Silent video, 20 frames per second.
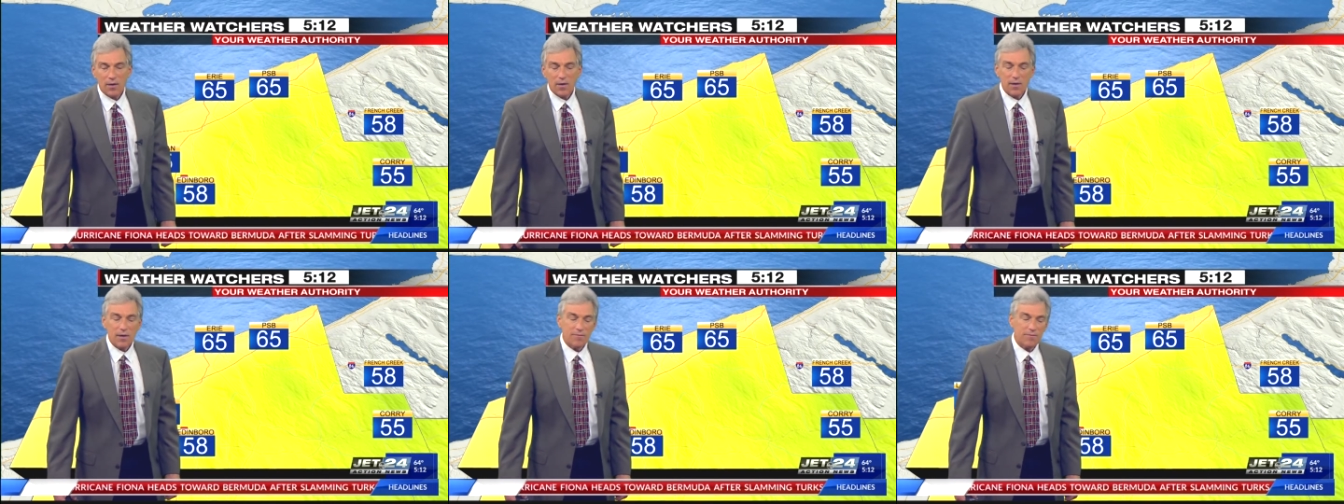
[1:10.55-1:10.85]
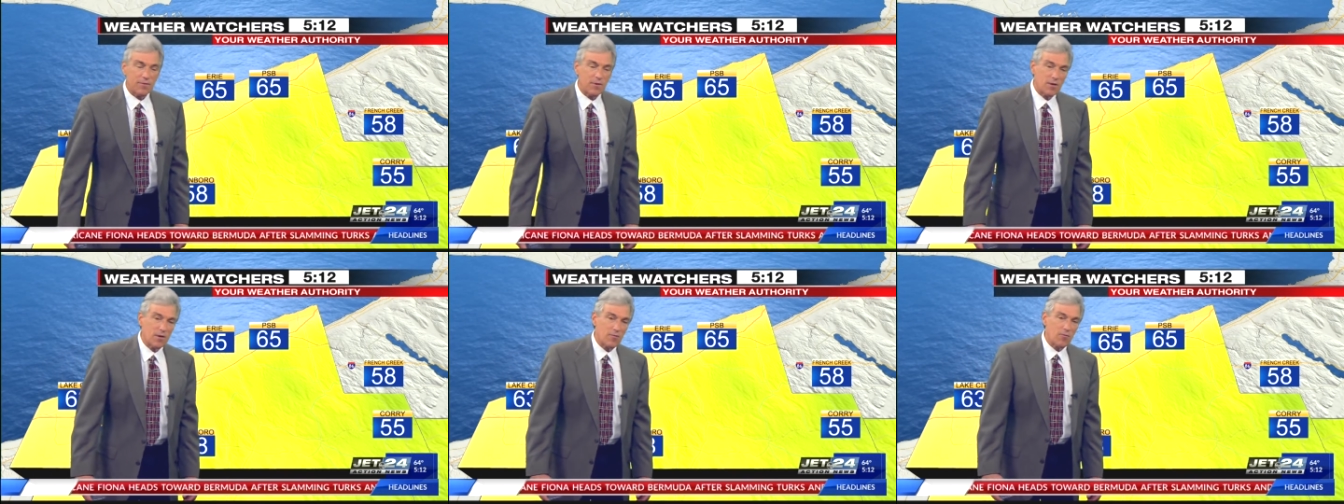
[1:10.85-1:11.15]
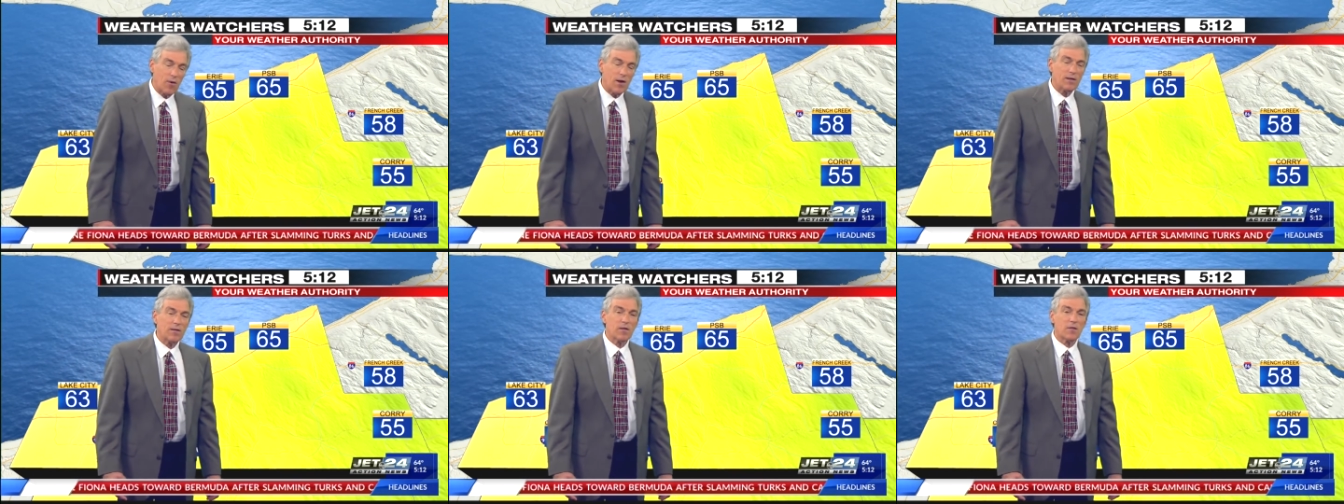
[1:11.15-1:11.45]
if the
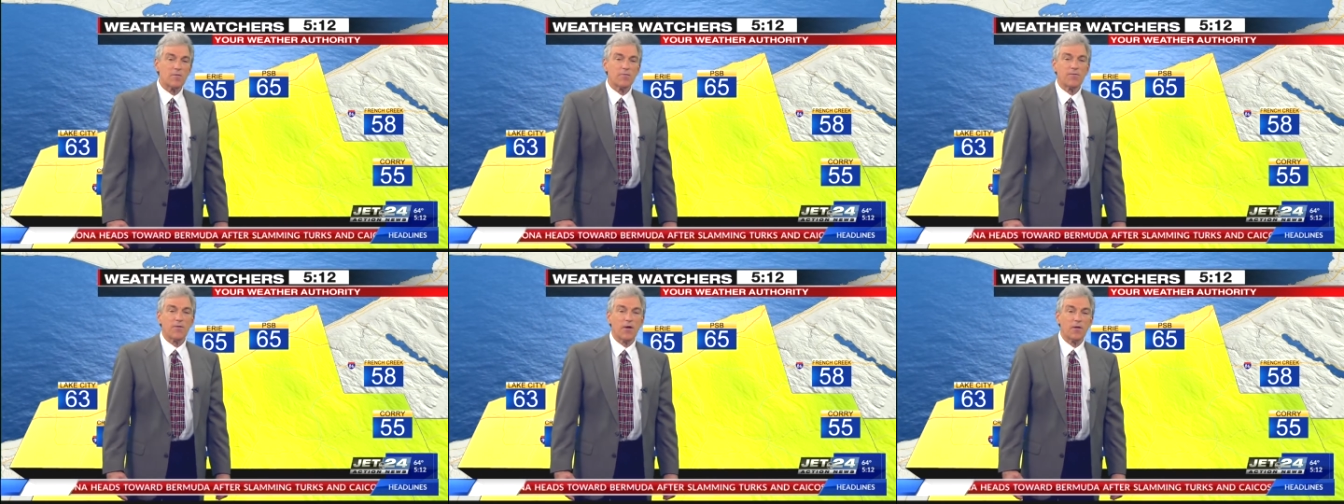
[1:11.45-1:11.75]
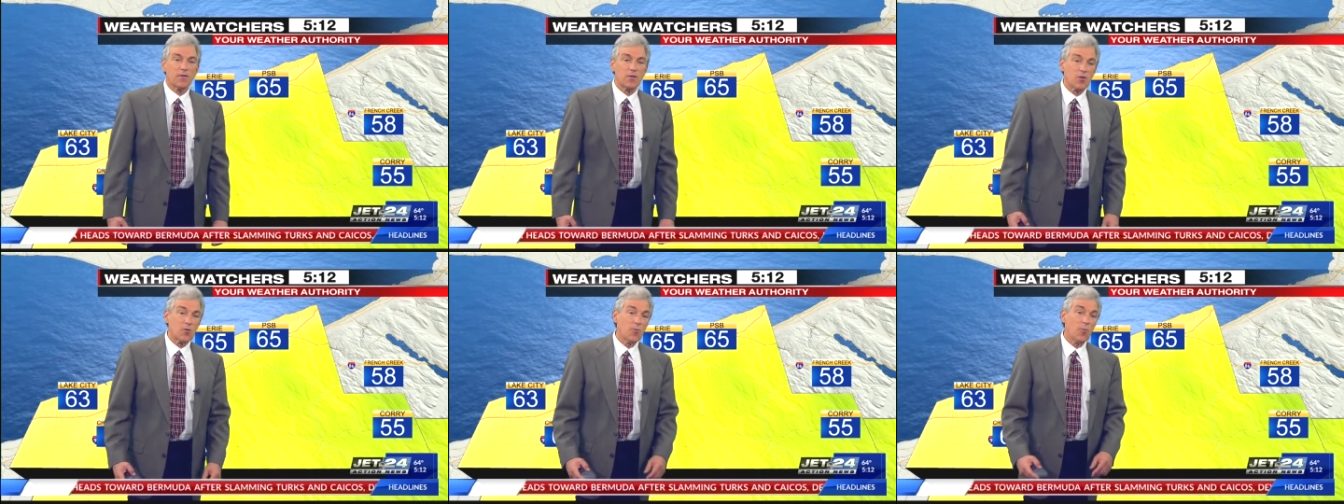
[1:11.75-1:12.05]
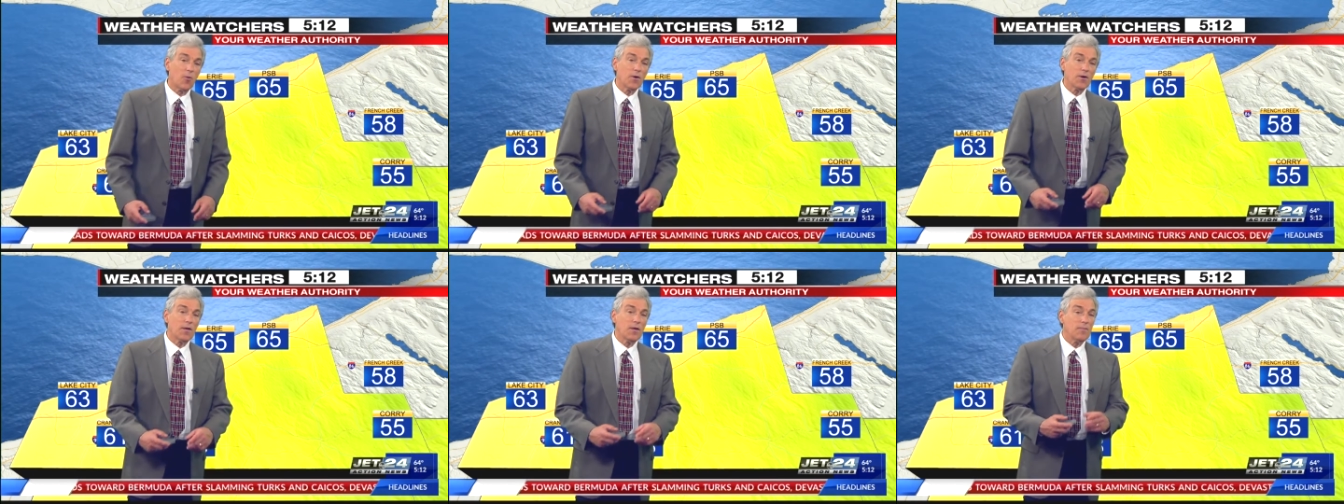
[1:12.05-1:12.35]
rain doesn't fall this
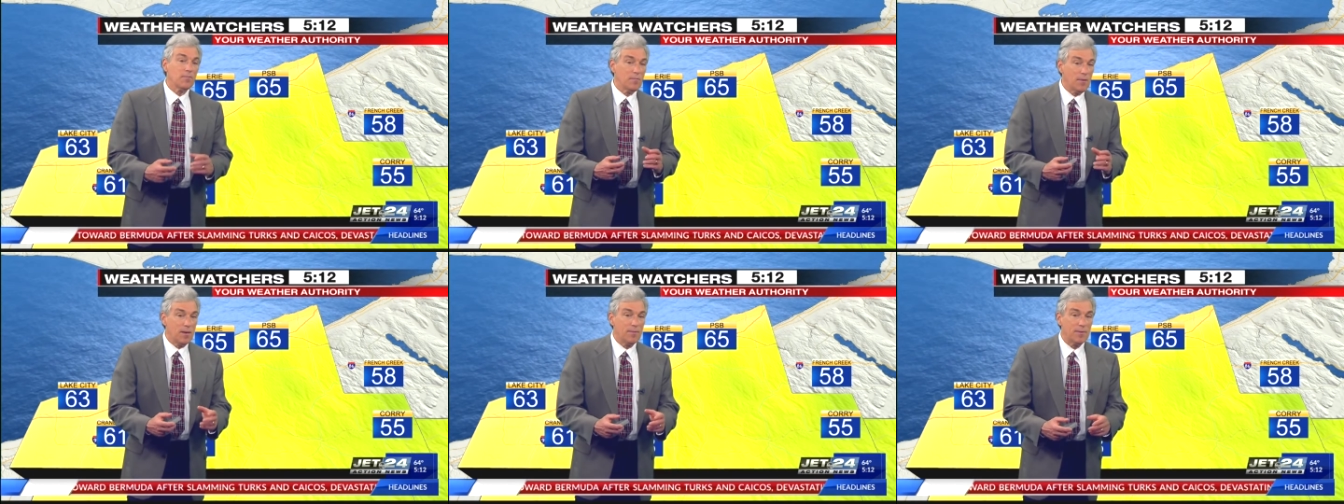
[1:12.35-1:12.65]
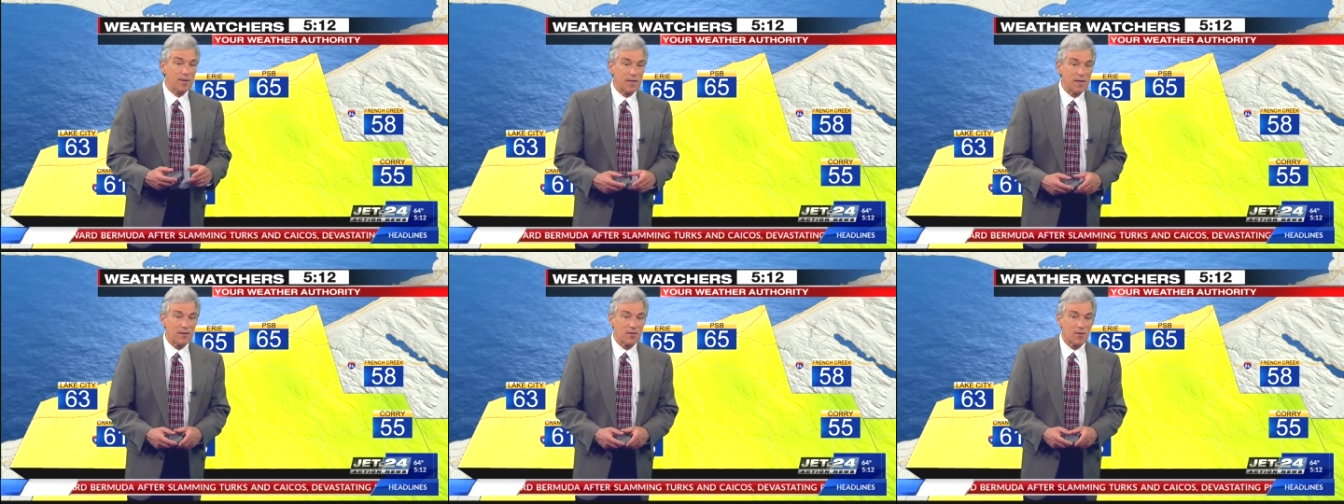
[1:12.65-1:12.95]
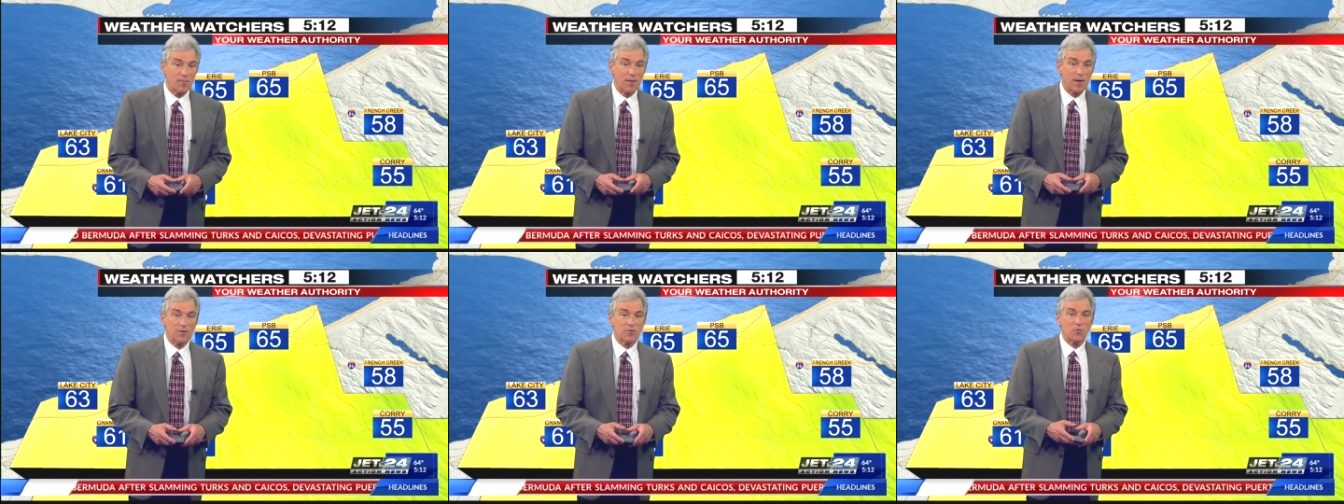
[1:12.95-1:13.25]
morning, maybe you can get
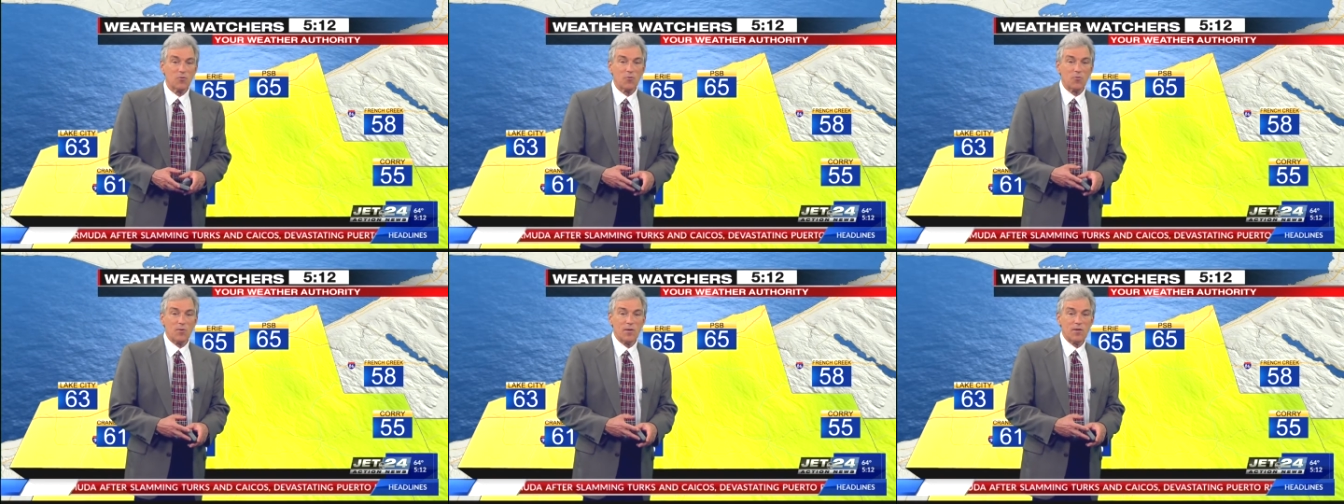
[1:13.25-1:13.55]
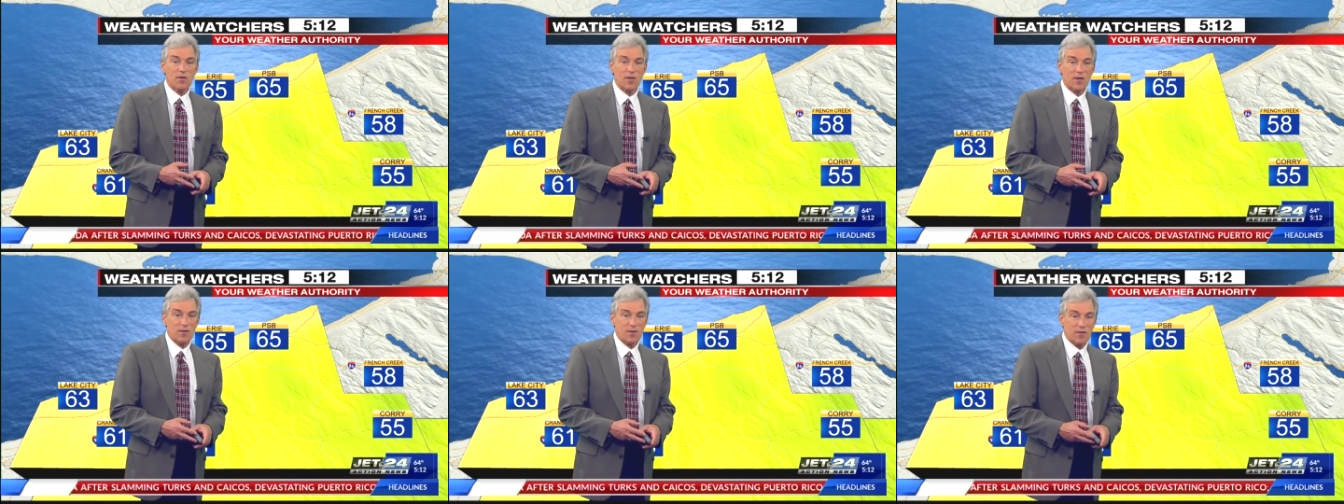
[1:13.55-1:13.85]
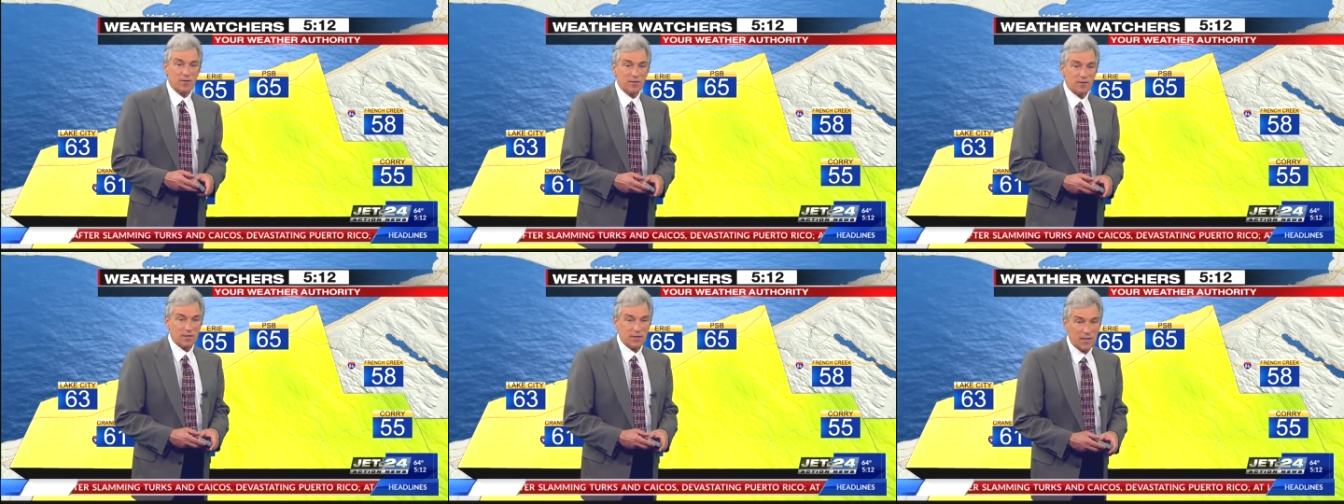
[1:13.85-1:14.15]
some outdoor recess
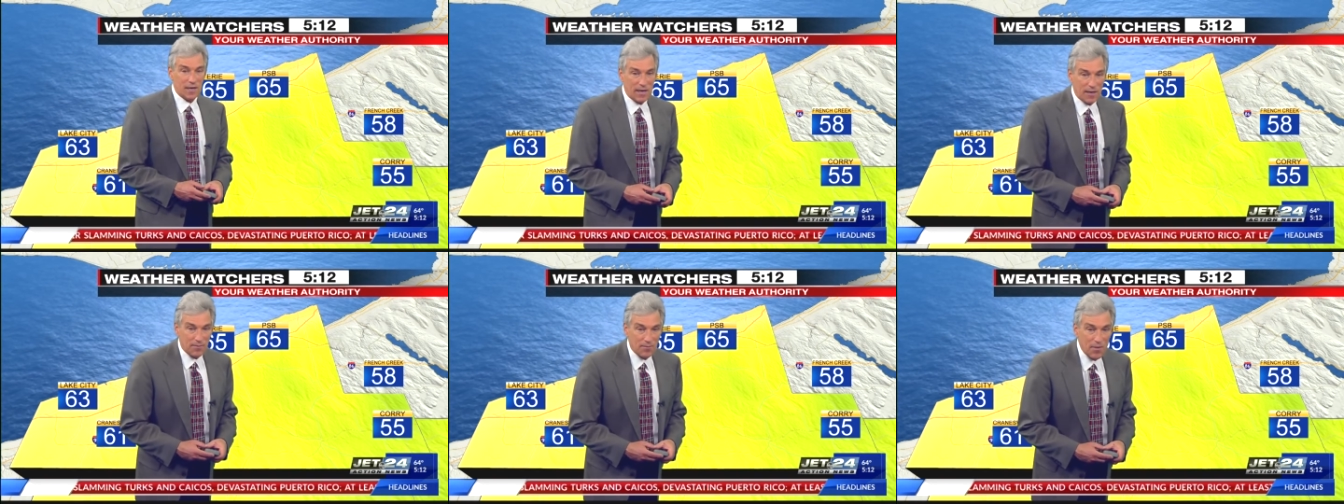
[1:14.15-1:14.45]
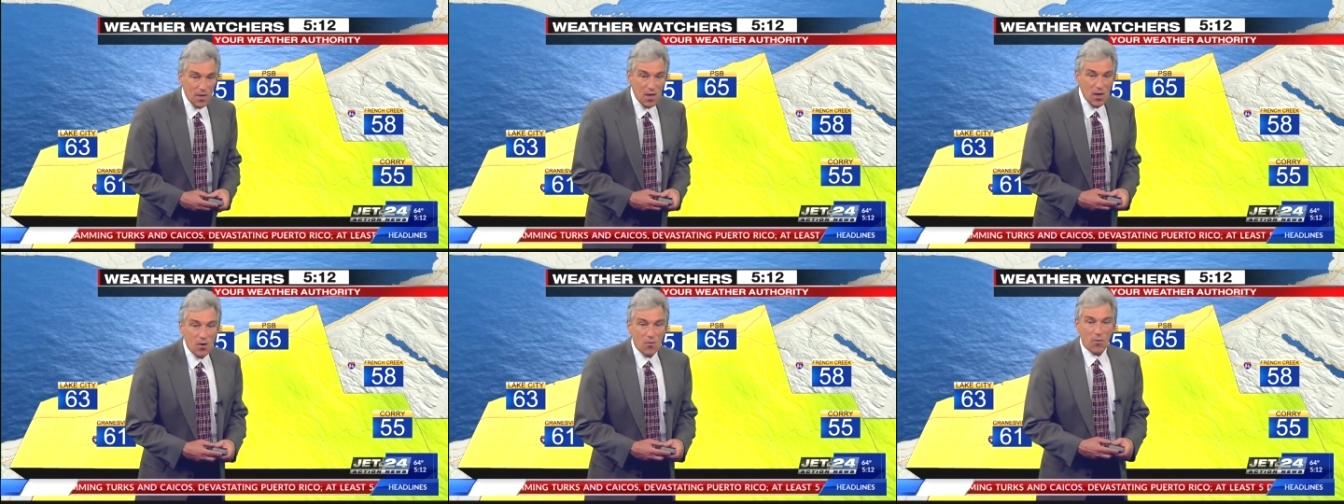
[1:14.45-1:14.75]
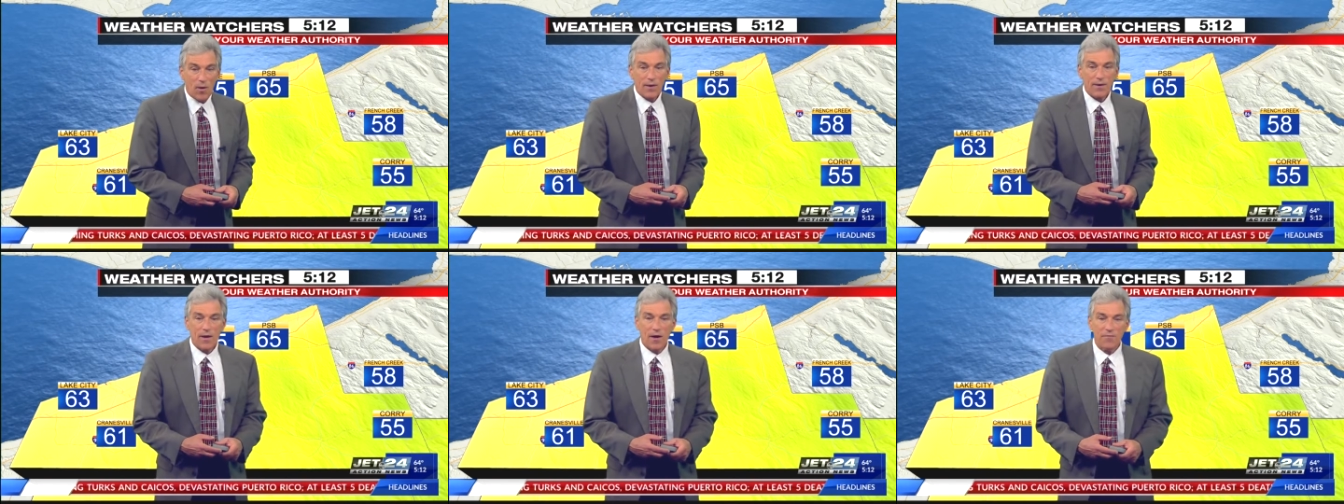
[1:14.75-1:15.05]
in today. Right now,